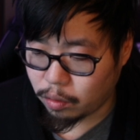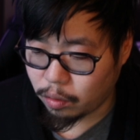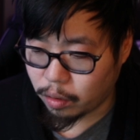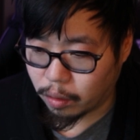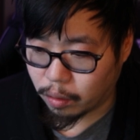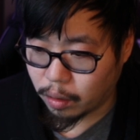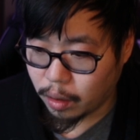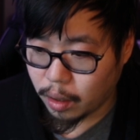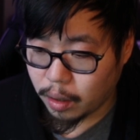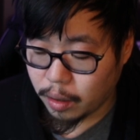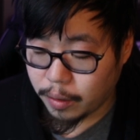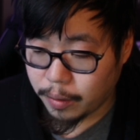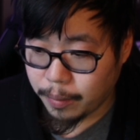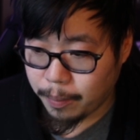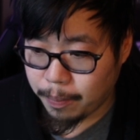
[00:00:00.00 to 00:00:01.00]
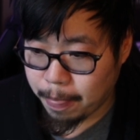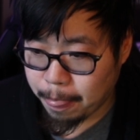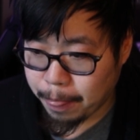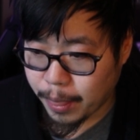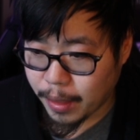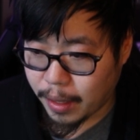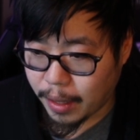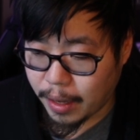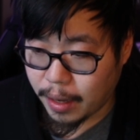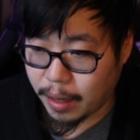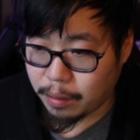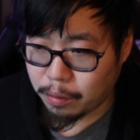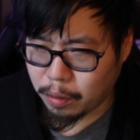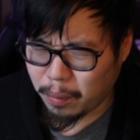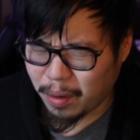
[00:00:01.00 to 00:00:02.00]
to do here.
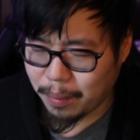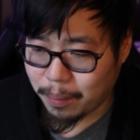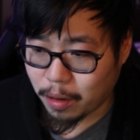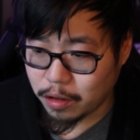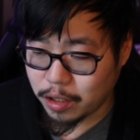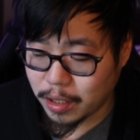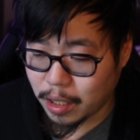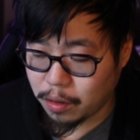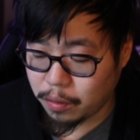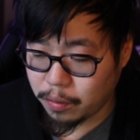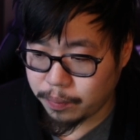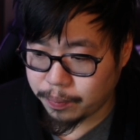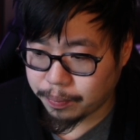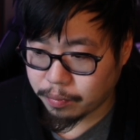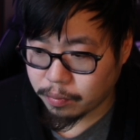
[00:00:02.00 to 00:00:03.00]
And do I want a Marshadow?